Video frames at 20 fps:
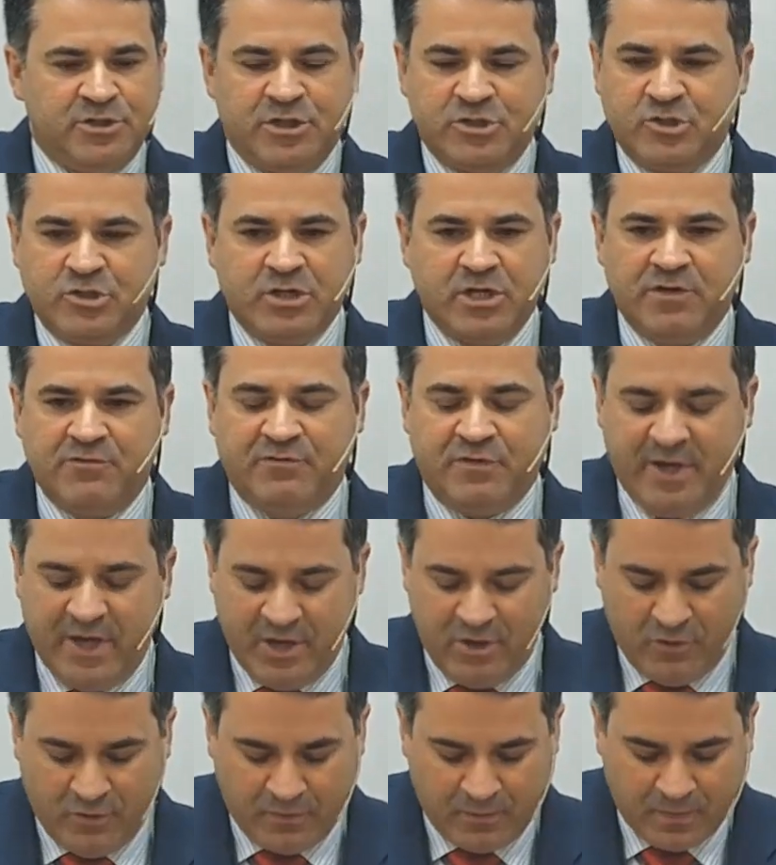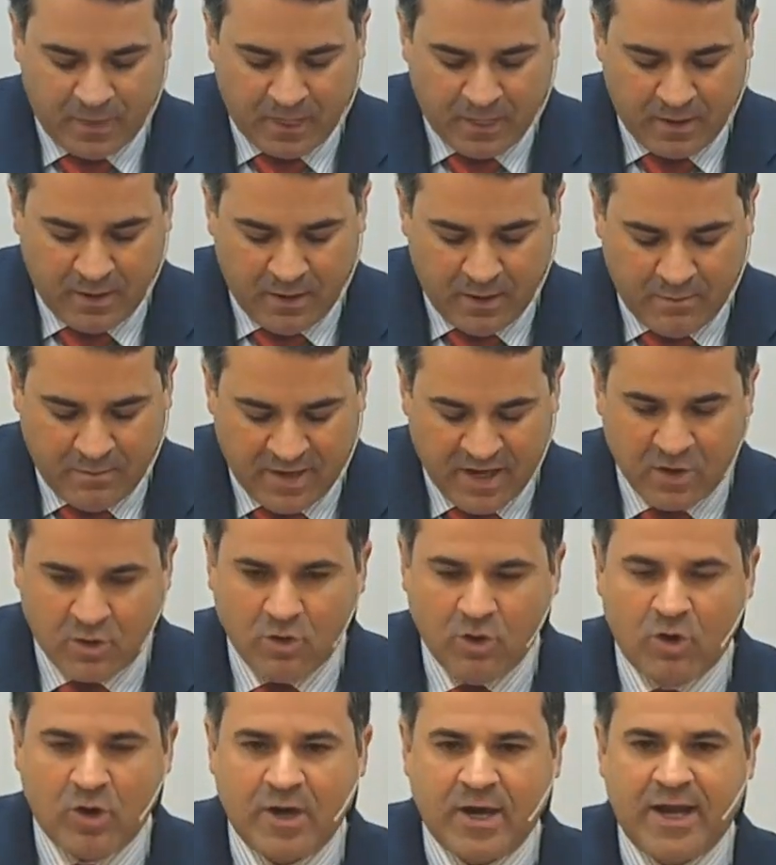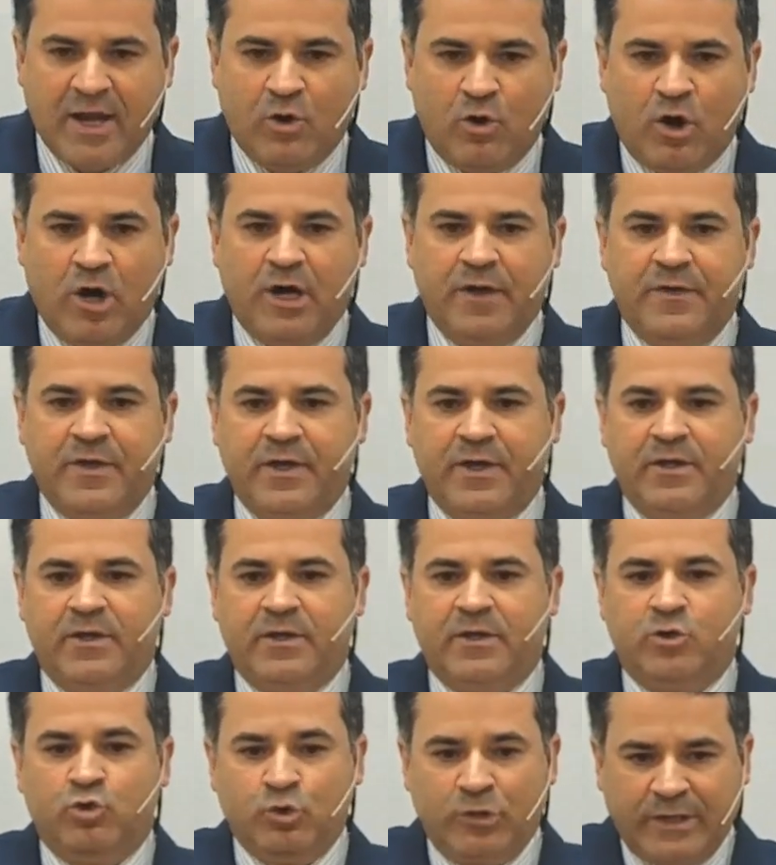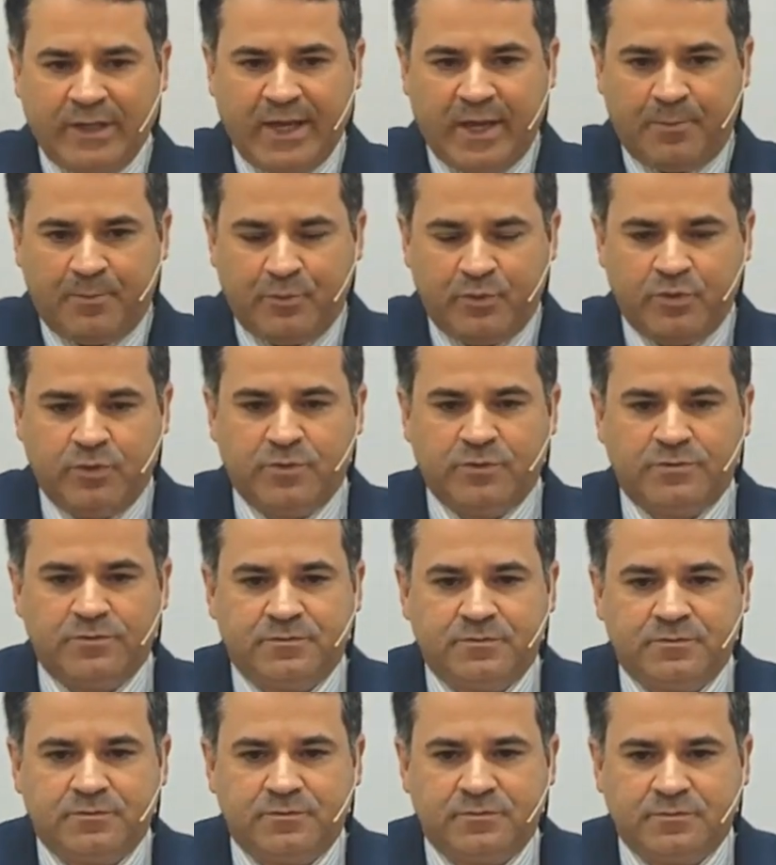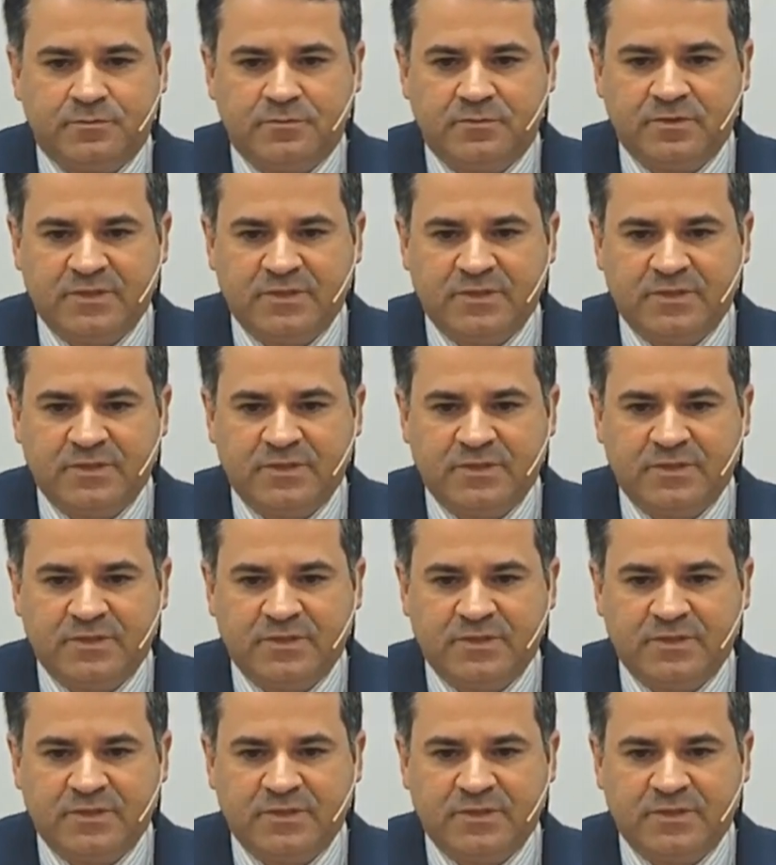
only in that way is the way that God will have a contact with man.